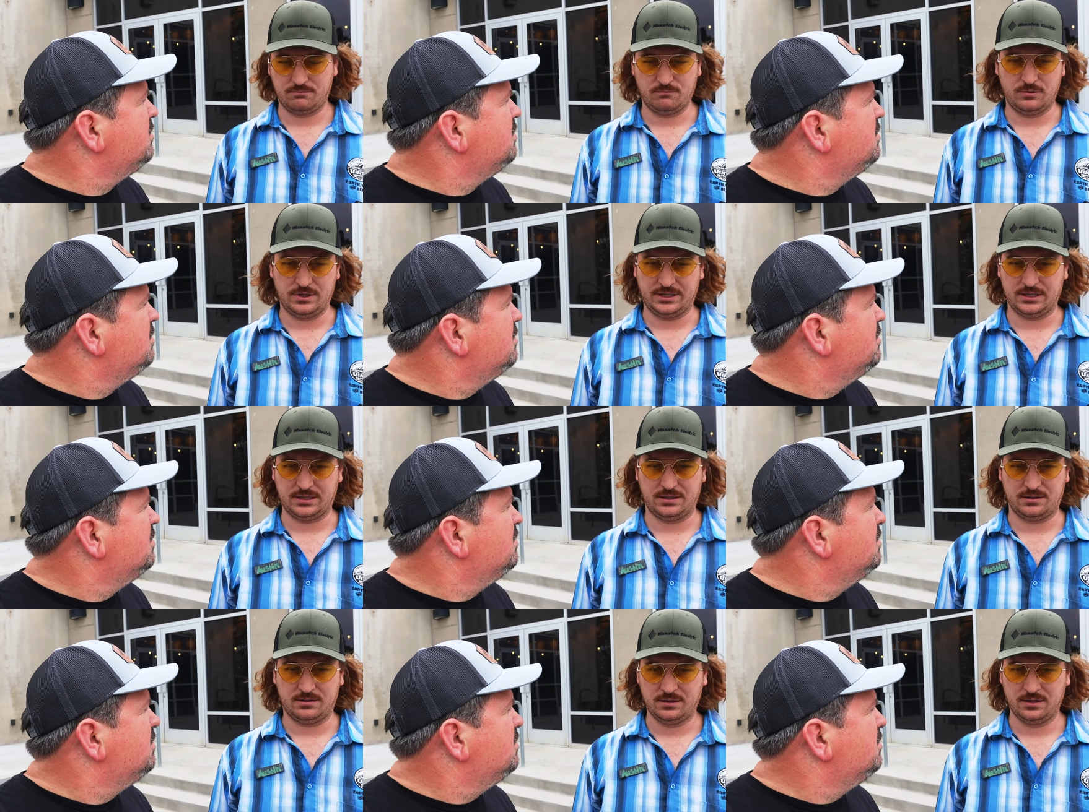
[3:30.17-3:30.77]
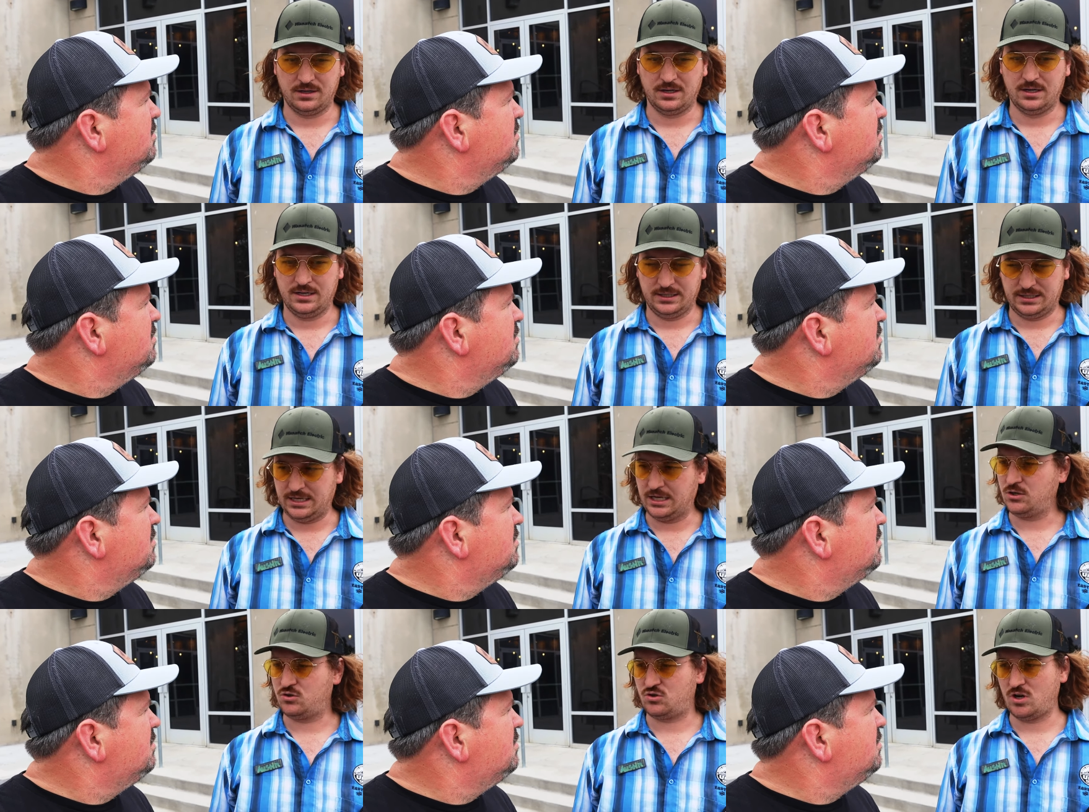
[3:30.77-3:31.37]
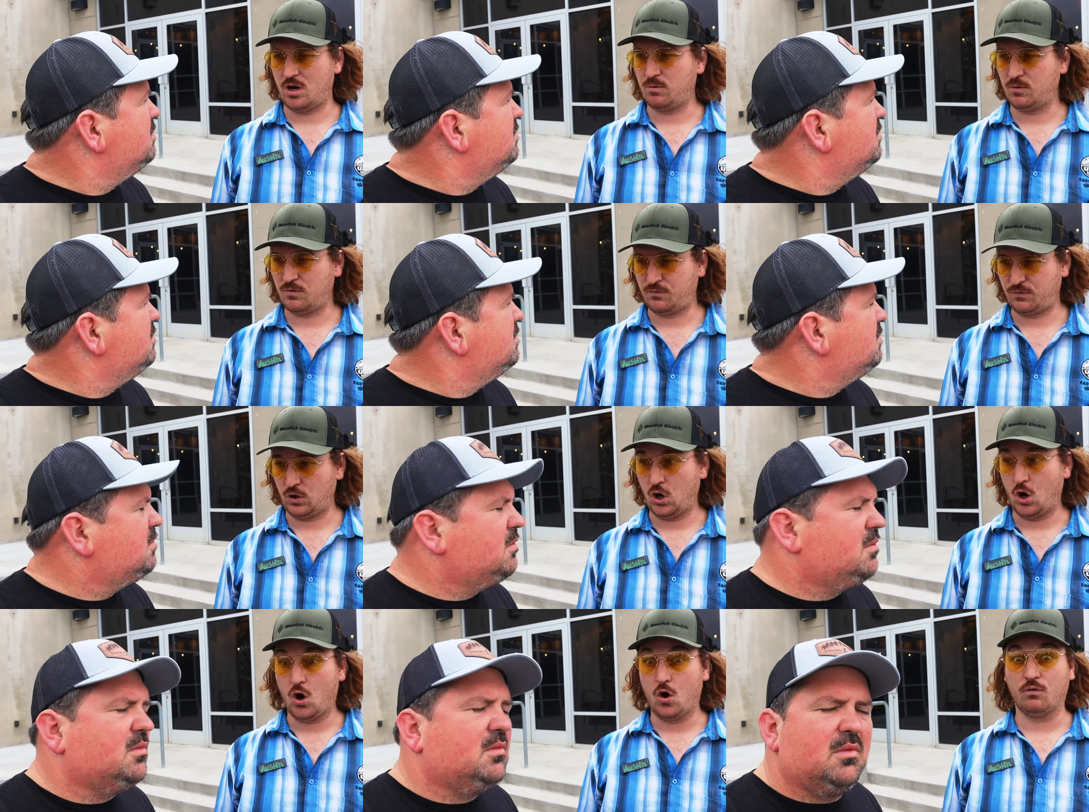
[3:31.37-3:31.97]
Speaker 1: We can get in trouble for
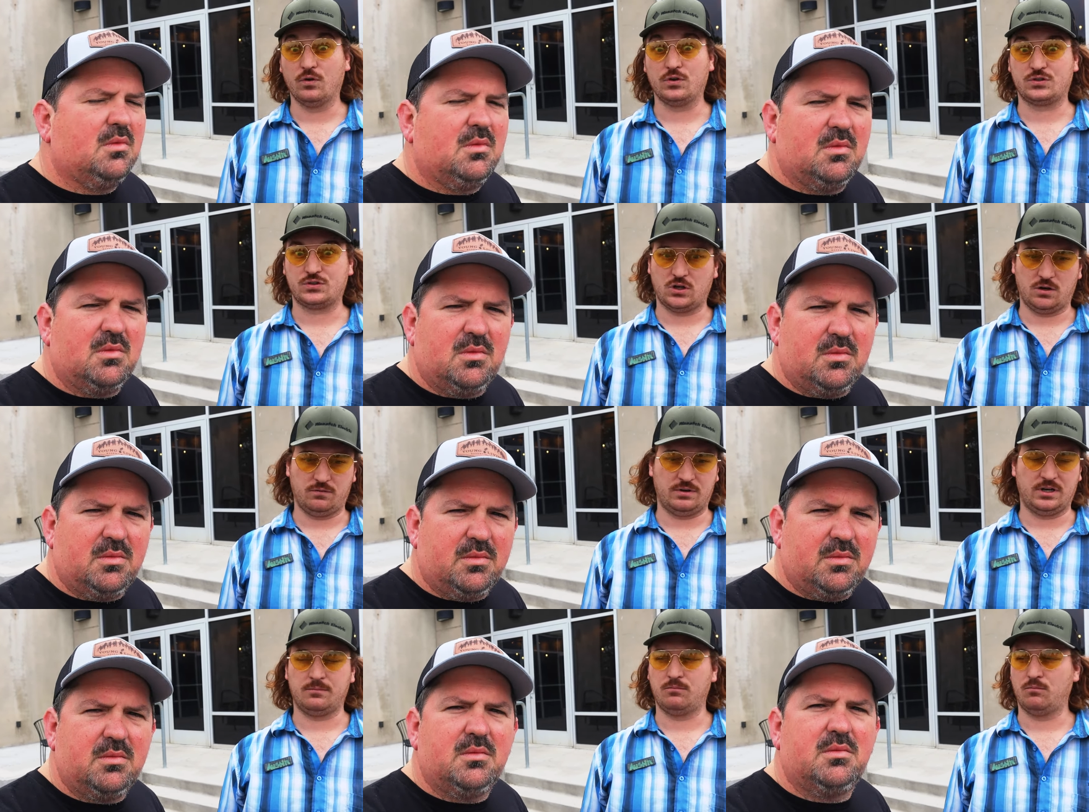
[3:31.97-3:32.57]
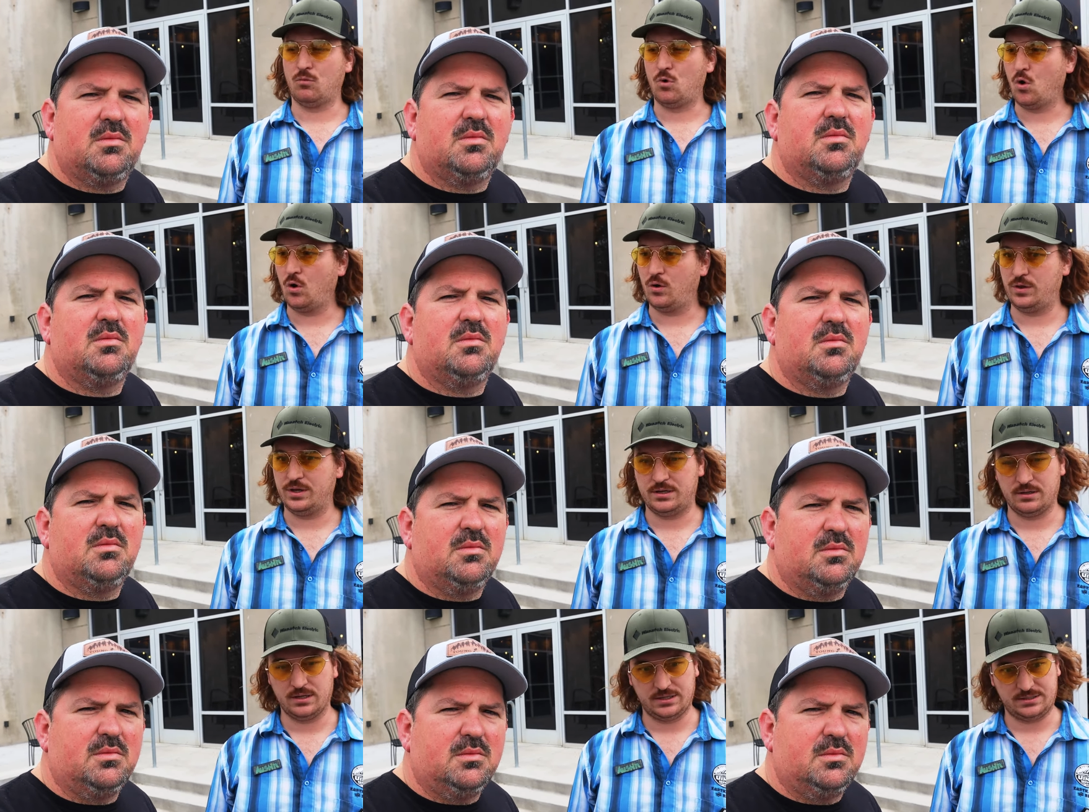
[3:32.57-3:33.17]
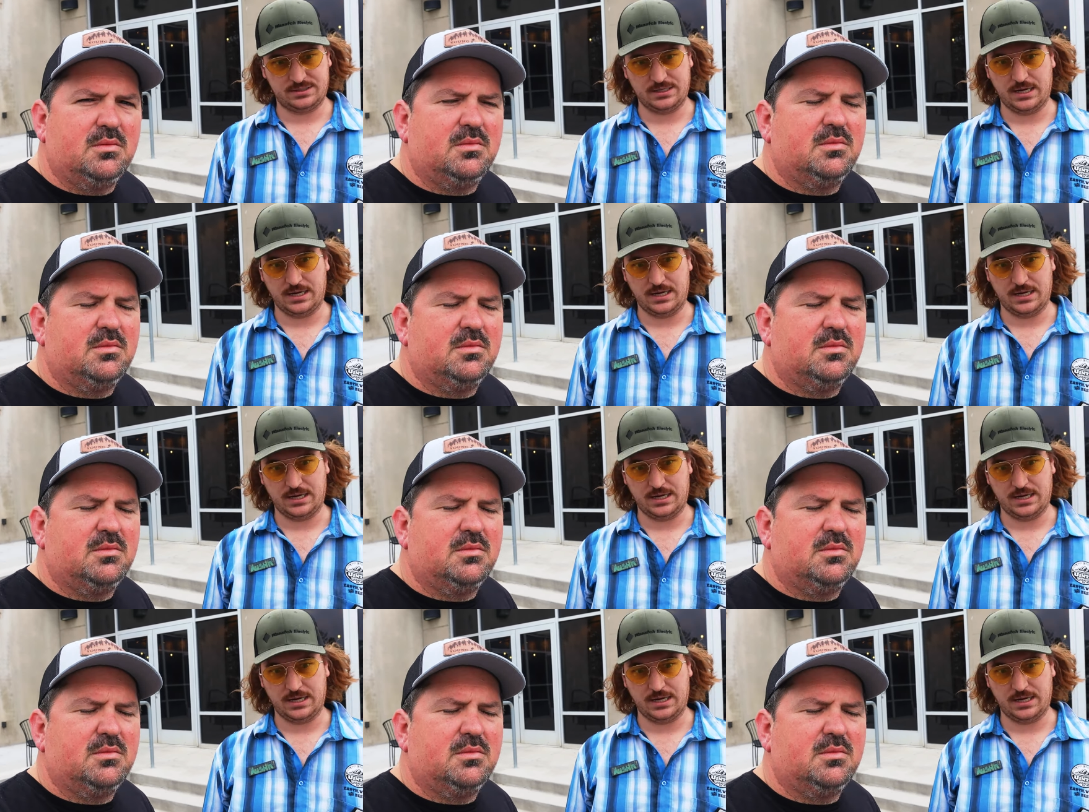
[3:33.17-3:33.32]
over serving more than, let's